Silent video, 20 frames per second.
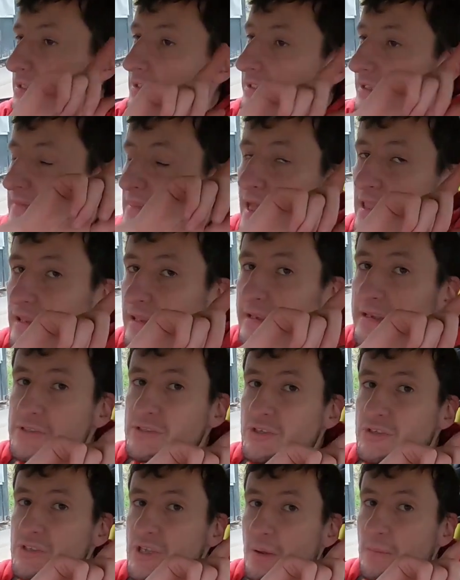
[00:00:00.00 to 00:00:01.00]
click that link
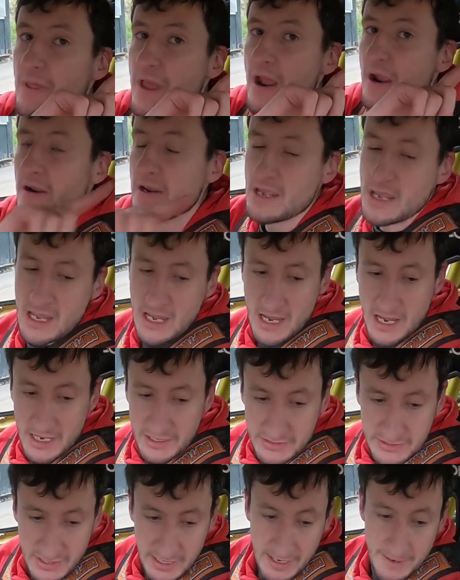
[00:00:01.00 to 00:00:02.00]
just up there.
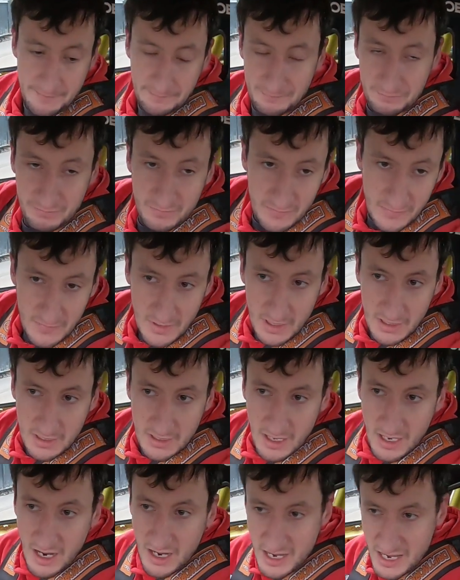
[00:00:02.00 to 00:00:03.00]
It's
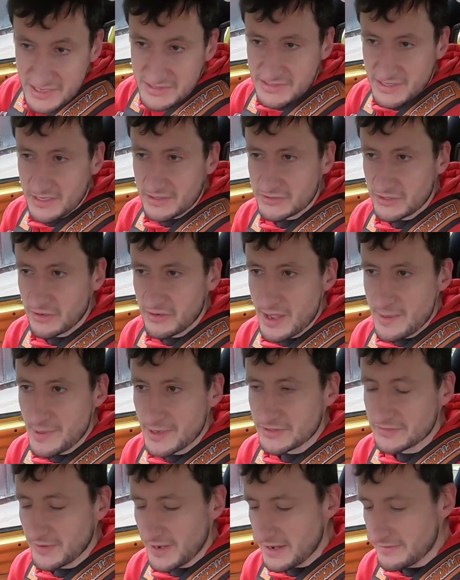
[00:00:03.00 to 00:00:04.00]
is that sort of
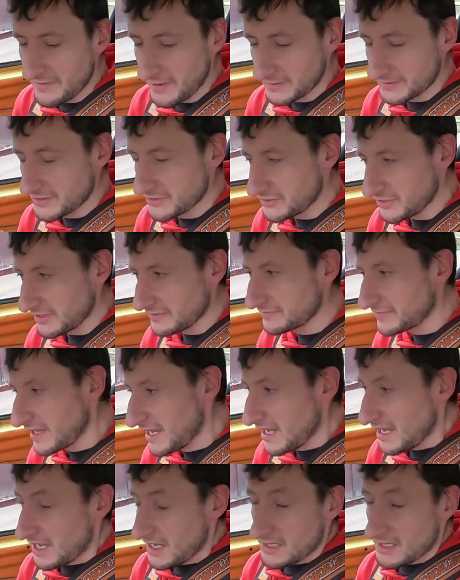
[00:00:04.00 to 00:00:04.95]
MX-5 hard to drift?